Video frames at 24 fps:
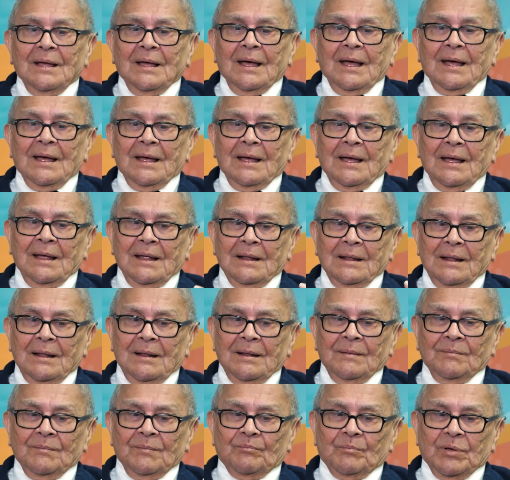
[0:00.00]

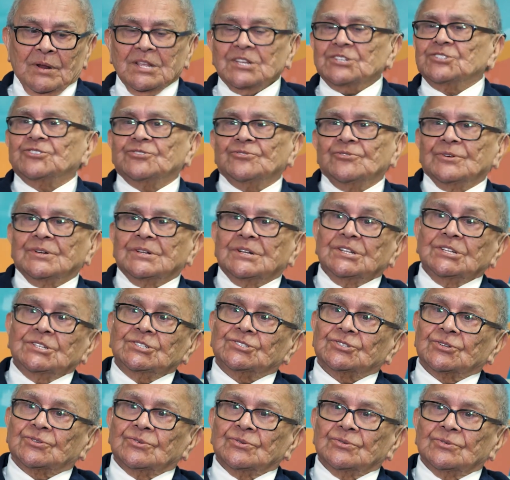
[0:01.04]
and placed you in these
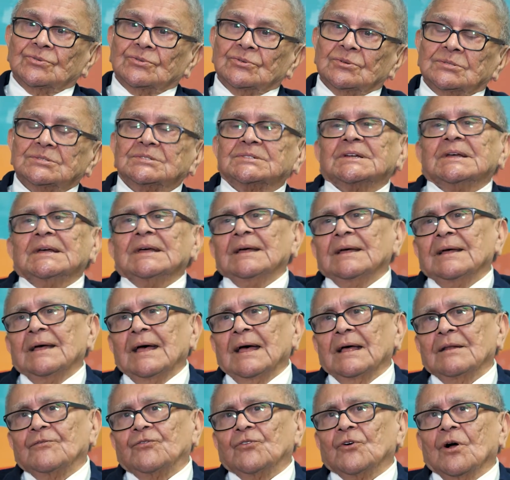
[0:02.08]
schools.
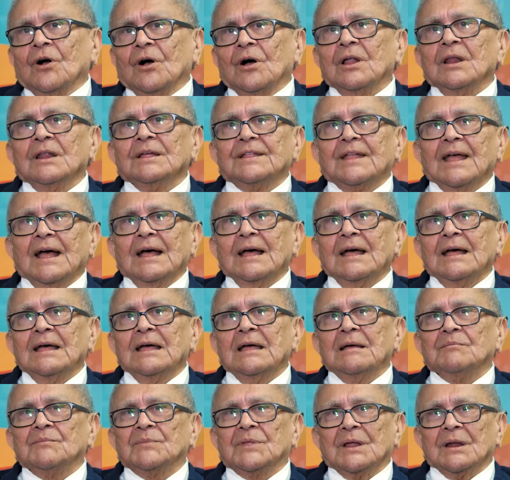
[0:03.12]
And for all the
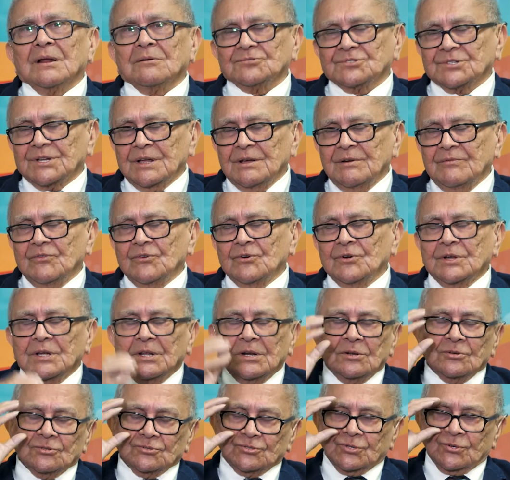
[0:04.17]
time that I was ever
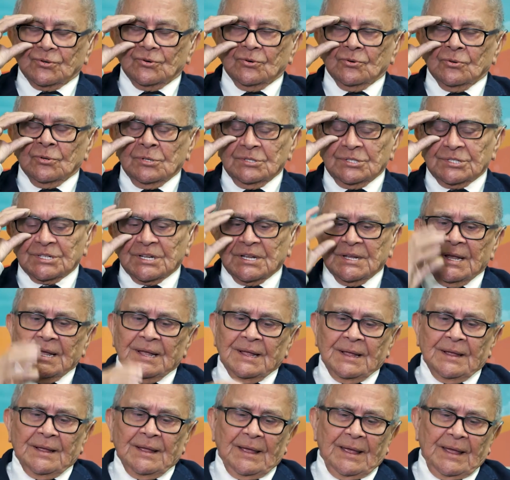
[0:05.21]
in those schools,
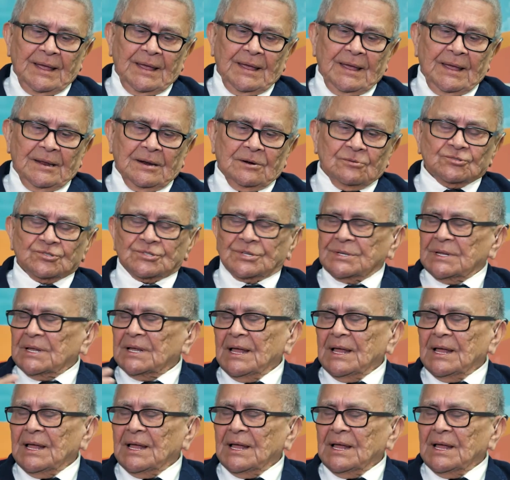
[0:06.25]
and it was